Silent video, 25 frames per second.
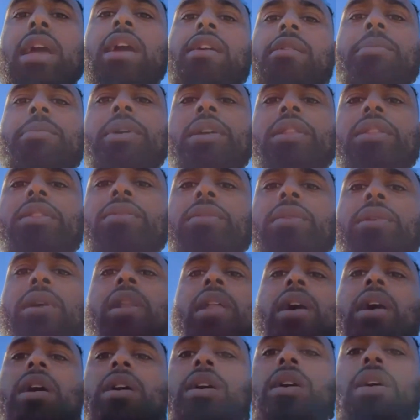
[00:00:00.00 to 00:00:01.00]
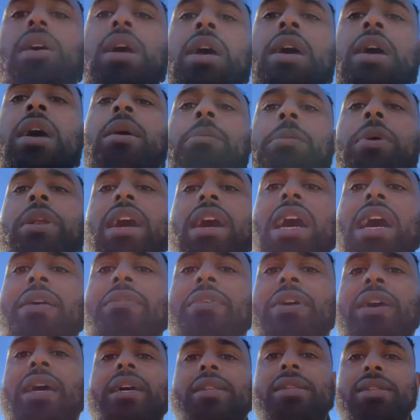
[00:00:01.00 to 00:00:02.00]
have been through a lot, but I
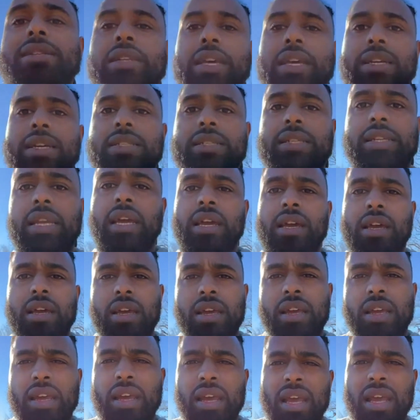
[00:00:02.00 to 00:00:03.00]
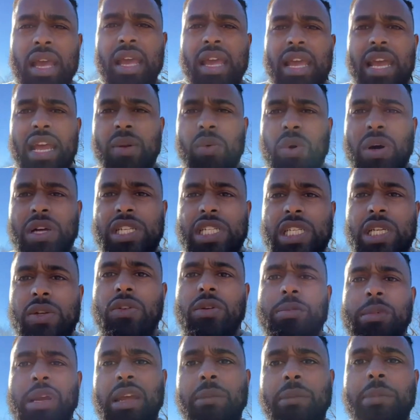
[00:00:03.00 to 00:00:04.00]
haven't had sex yet and want to
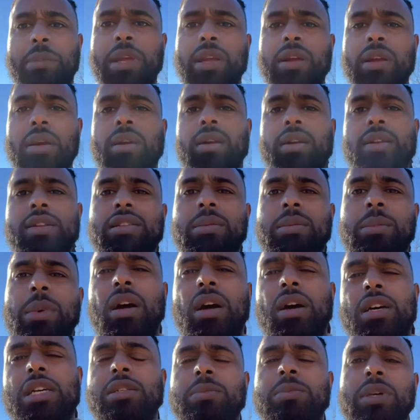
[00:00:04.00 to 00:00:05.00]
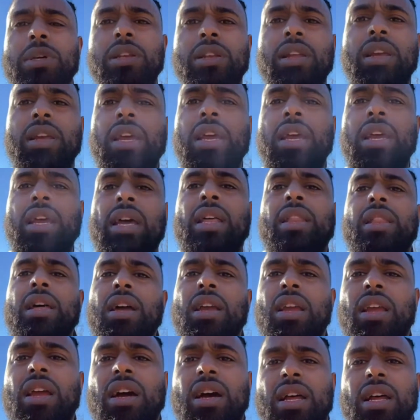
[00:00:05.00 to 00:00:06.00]
remain pure until my husband
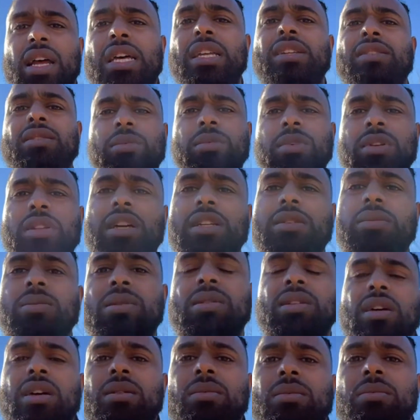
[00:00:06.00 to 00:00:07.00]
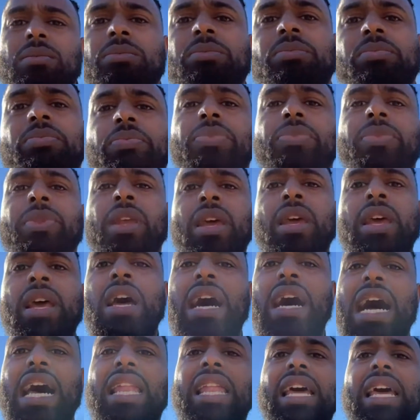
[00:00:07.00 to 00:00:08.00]
that God has for me. That's what's up.
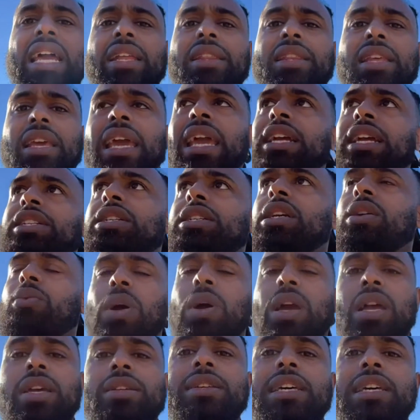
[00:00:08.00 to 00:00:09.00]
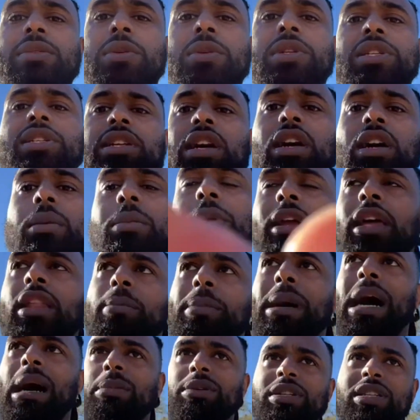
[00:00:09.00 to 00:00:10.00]
I like the ancient ways. That's what's up. Yeah, the
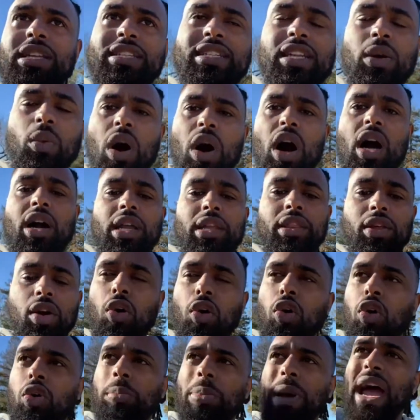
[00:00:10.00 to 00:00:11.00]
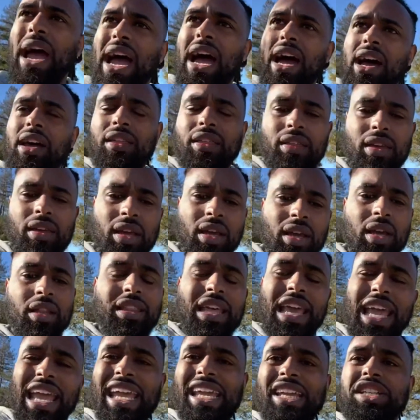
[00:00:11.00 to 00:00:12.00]
Bible says to walk in the old path,
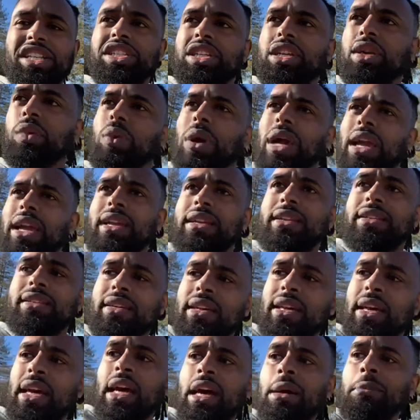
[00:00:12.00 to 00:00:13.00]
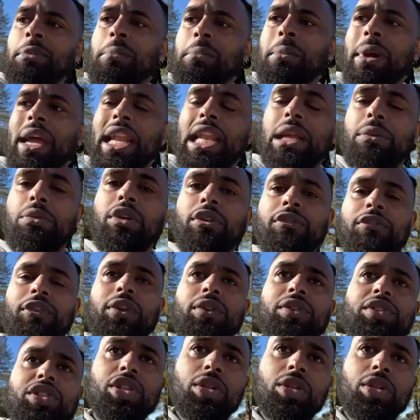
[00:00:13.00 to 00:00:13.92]
the ancient ways, but many refuse